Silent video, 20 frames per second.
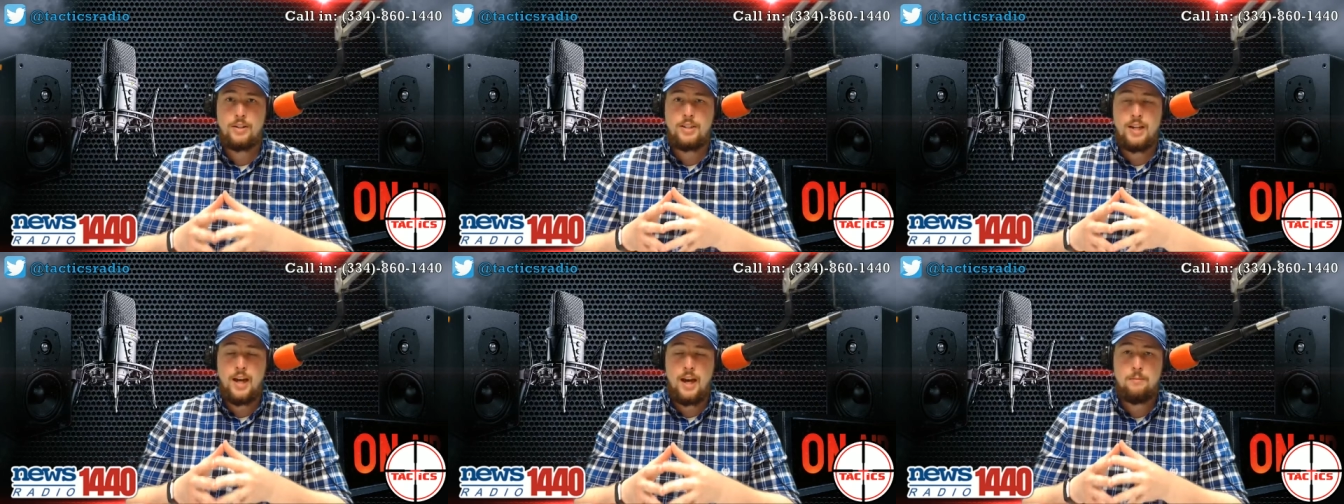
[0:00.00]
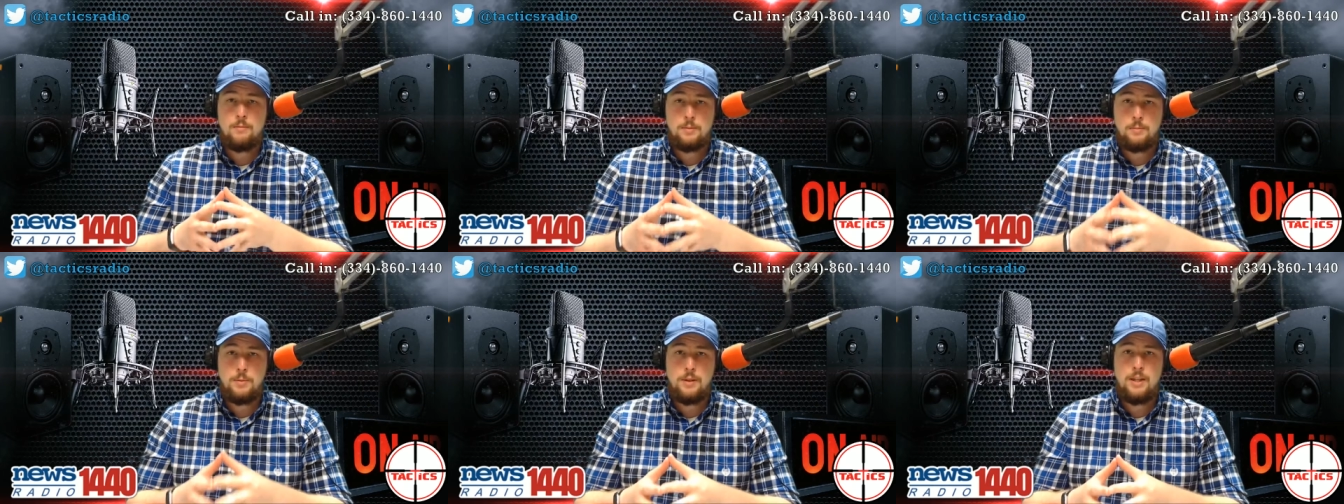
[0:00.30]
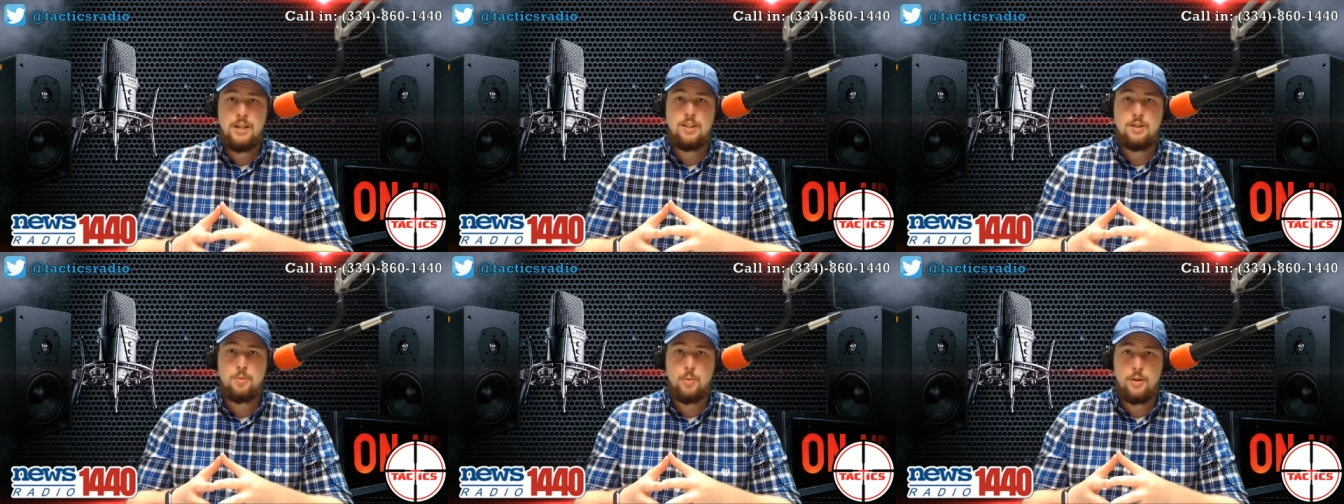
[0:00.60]
Times
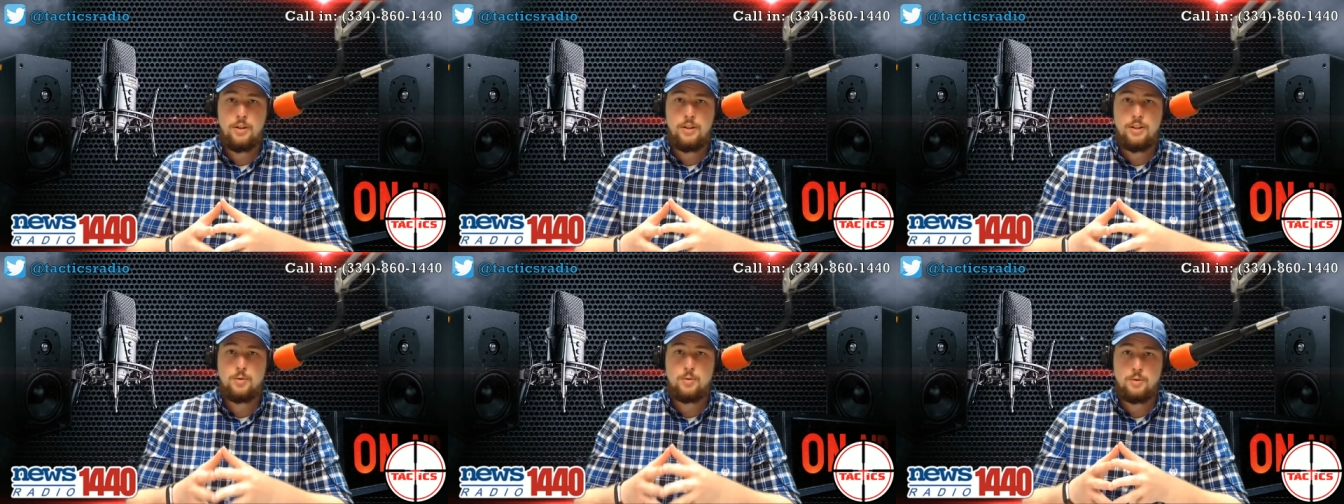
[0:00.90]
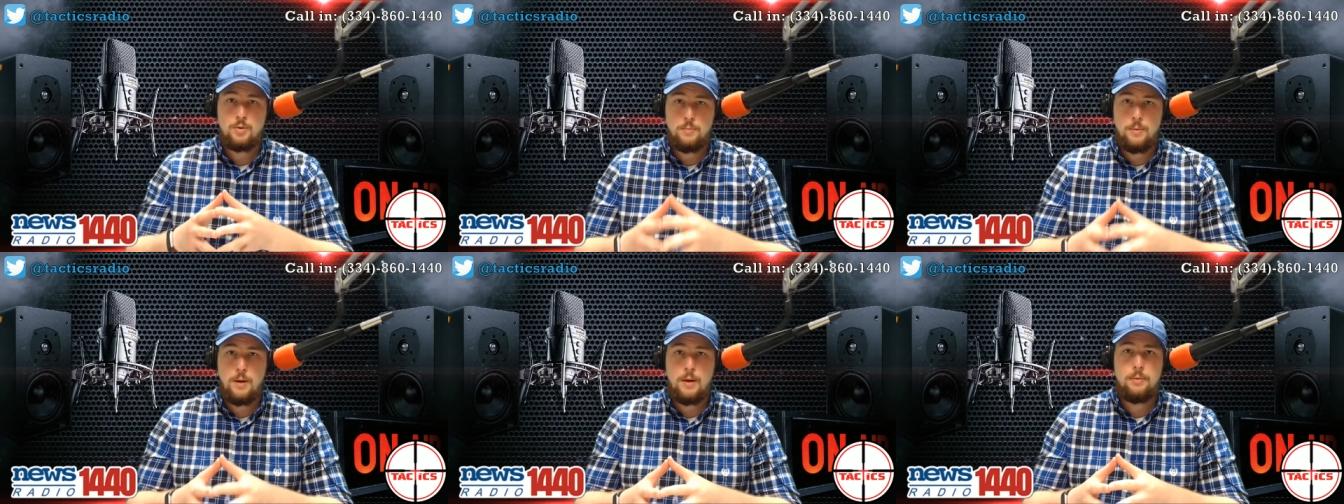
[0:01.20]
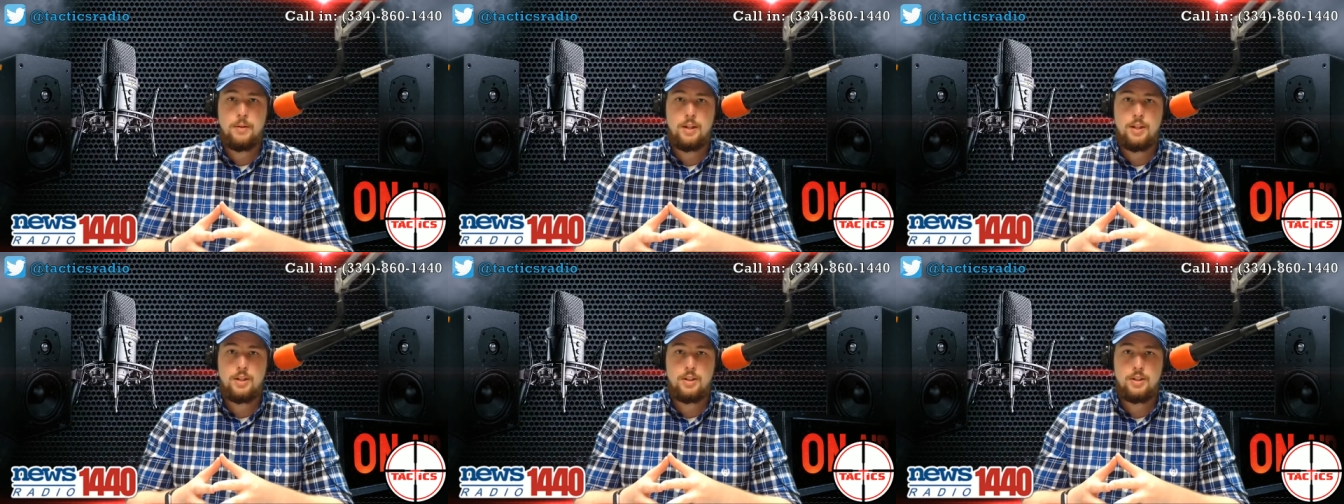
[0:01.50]
piece where this was
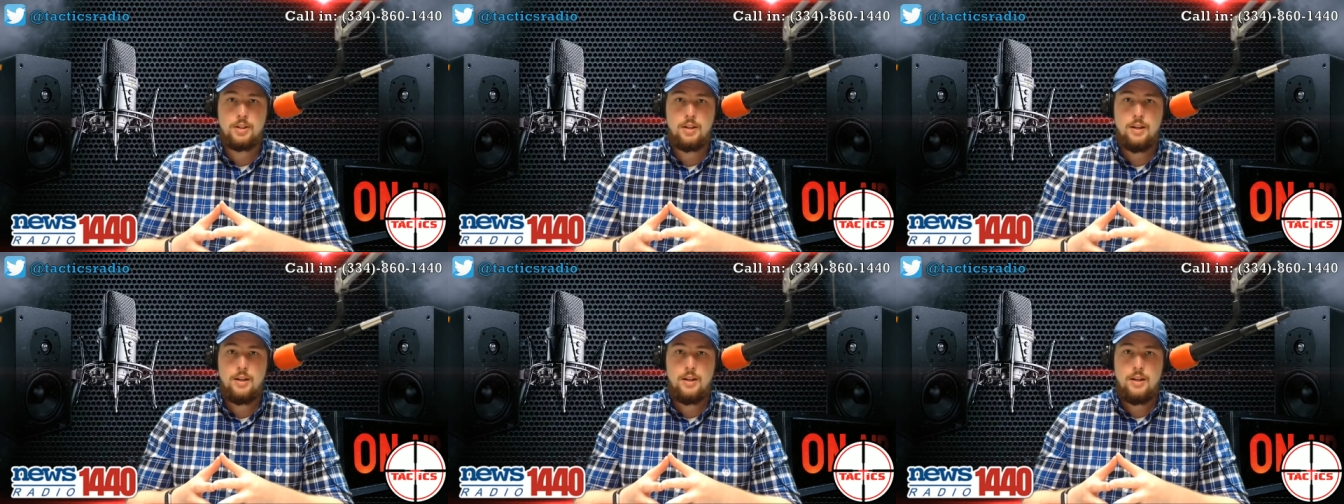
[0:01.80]
published,